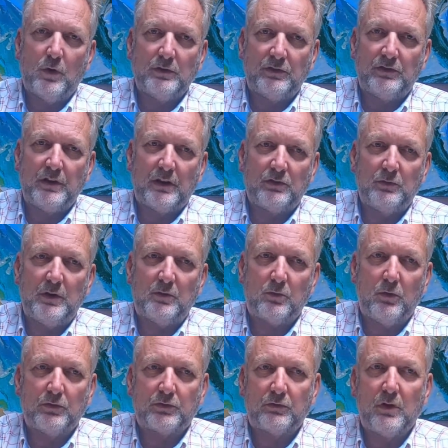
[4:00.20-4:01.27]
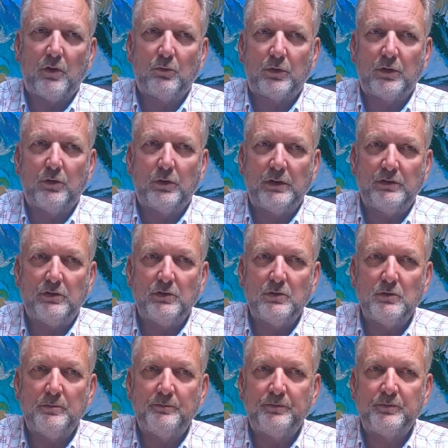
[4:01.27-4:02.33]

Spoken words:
once next week rolls around, we're going to